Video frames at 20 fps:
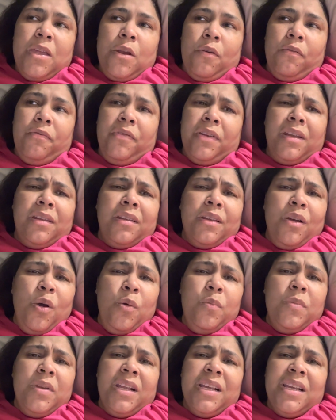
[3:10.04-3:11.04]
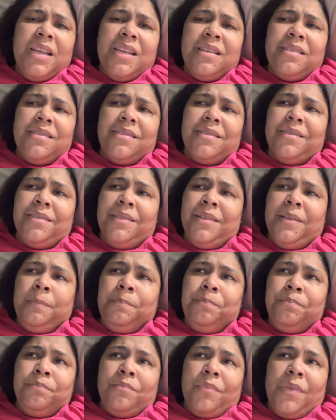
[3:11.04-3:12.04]
feeding the homeless,
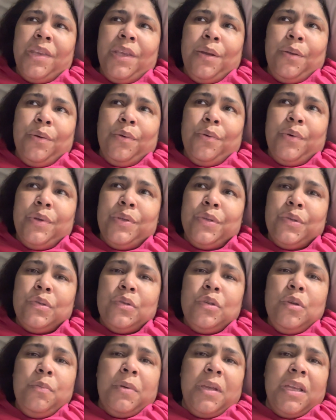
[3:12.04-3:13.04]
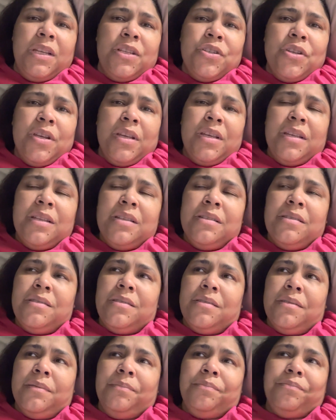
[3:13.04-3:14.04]
going to soup
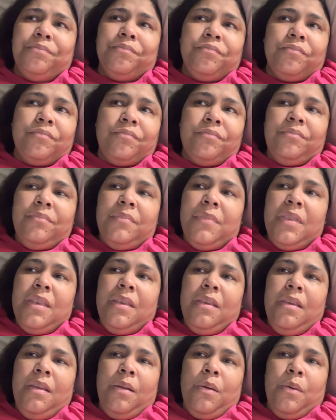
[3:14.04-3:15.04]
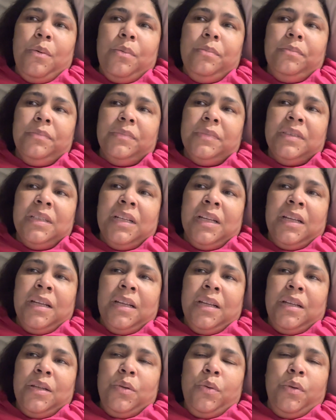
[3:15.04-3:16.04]
kitchens, doing
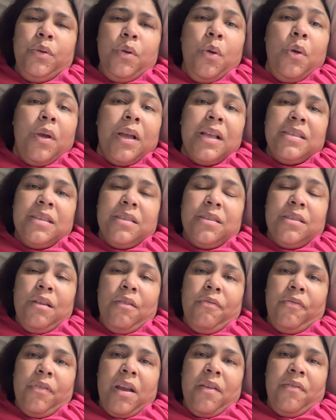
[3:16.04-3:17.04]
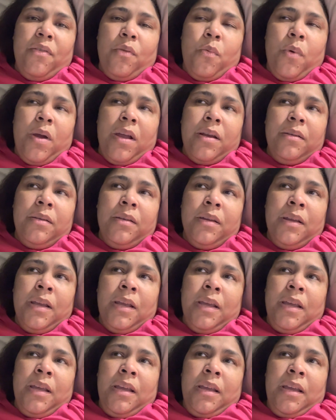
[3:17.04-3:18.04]
all kinds of stuff for everyone.
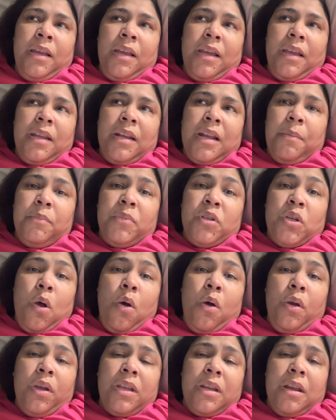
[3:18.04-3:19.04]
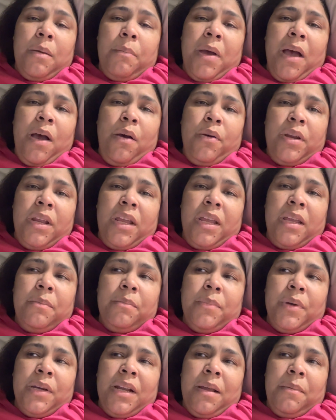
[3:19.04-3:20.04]
And I'm talking about him,
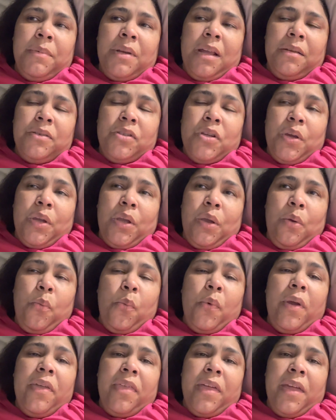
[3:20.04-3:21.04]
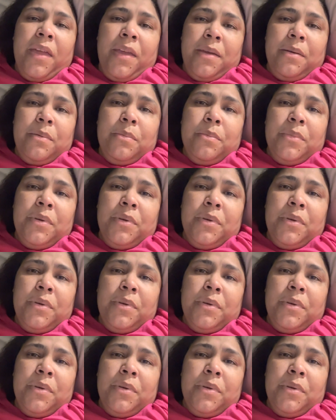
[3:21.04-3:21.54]
but I'm not talking with him.